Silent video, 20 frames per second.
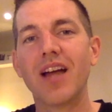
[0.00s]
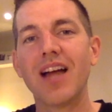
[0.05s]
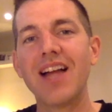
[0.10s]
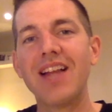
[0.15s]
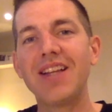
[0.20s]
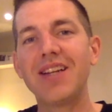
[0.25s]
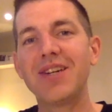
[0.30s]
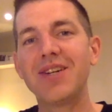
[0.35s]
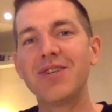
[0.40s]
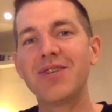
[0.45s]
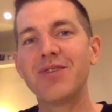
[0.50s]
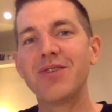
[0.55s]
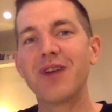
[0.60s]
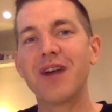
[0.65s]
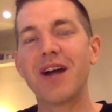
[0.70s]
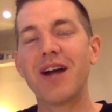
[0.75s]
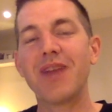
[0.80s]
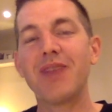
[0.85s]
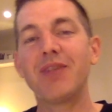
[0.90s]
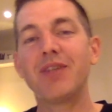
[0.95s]
Hello,
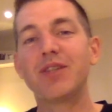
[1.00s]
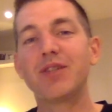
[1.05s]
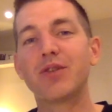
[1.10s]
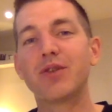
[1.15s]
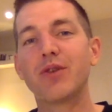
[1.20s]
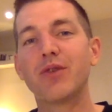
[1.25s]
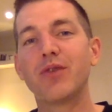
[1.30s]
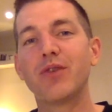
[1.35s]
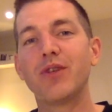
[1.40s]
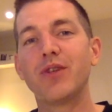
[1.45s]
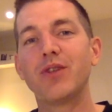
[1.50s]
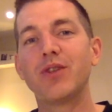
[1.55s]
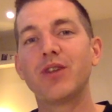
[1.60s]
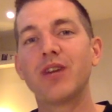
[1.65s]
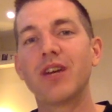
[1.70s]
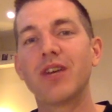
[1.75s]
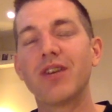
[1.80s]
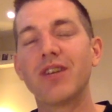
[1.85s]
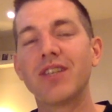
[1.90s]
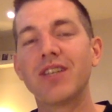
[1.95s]
I'm here to review
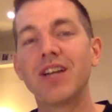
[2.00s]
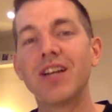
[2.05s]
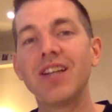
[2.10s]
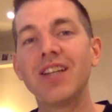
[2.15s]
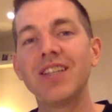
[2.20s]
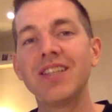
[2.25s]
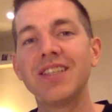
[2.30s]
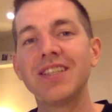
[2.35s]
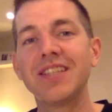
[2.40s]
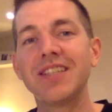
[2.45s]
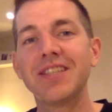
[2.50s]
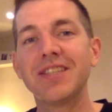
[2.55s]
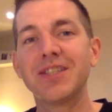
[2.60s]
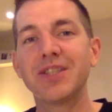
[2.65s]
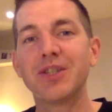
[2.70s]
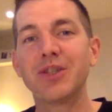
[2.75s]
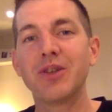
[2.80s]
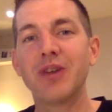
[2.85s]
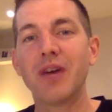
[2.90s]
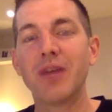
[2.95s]
Drag Race Holland Season
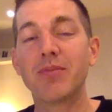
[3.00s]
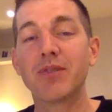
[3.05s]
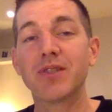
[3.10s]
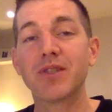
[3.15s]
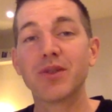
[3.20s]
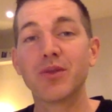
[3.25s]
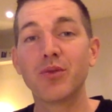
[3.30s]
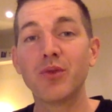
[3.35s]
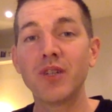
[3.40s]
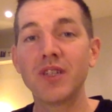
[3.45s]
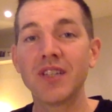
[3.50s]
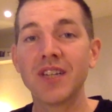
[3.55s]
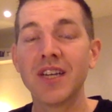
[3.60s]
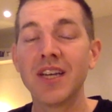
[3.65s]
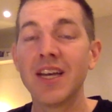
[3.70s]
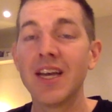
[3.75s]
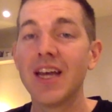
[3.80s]
2, Episode 1.